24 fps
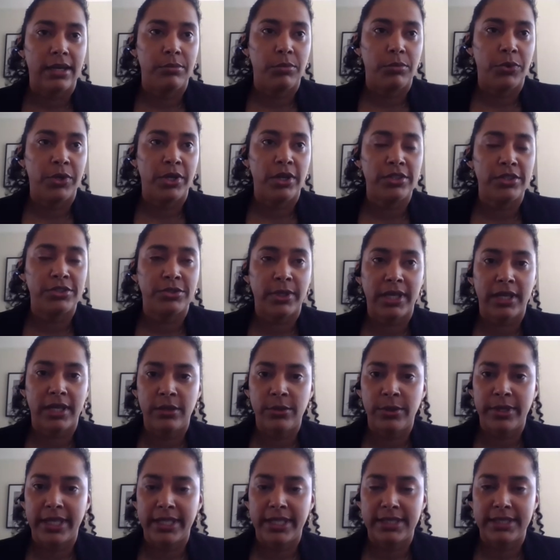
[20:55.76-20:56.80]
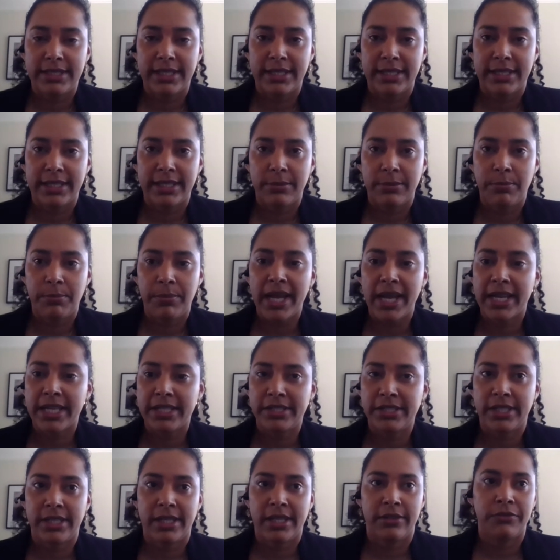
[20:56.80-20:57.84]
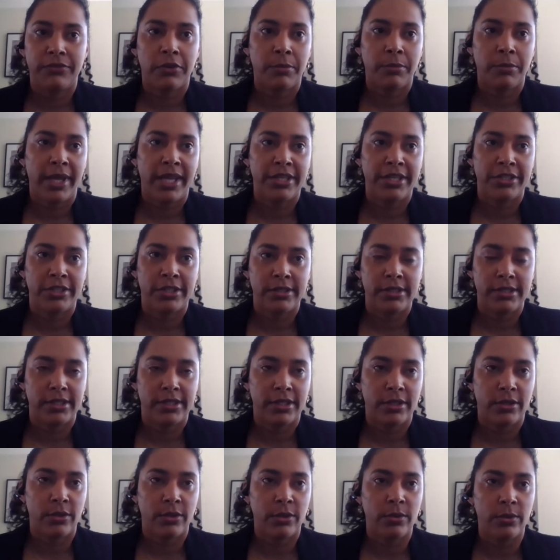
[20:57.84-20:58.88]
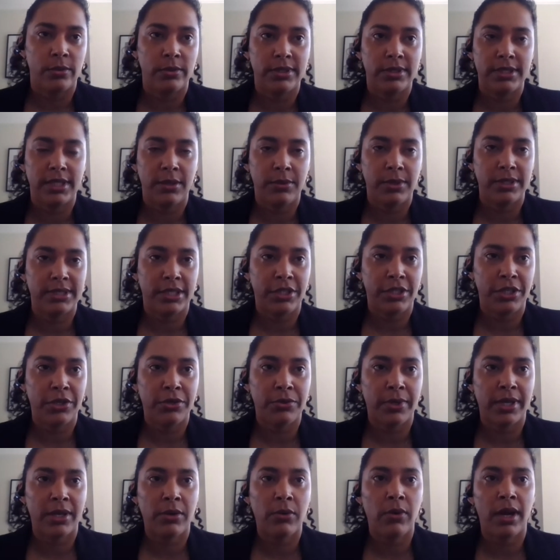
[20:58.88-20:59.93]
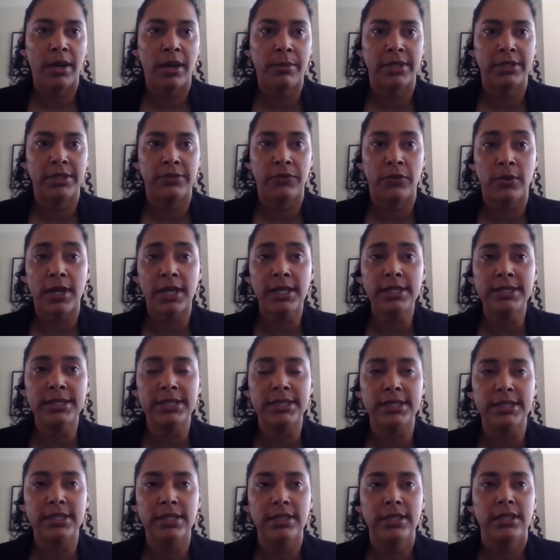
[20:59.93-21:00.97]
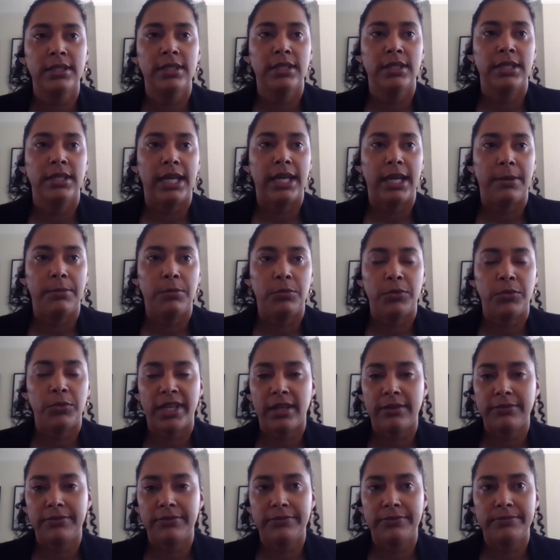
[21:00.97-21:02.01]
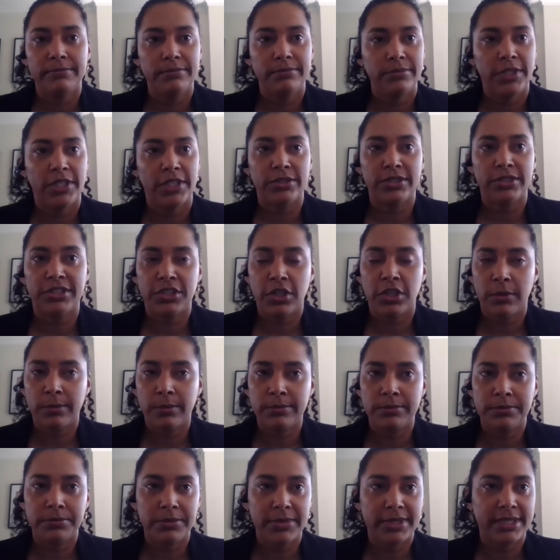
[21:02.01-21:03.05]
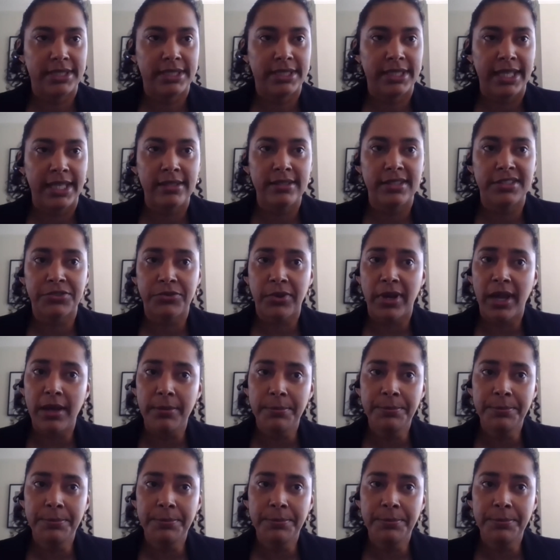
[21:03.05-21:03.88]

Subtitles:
we also included the packaging information. So that was a new requirement for us. We have, some steel strap,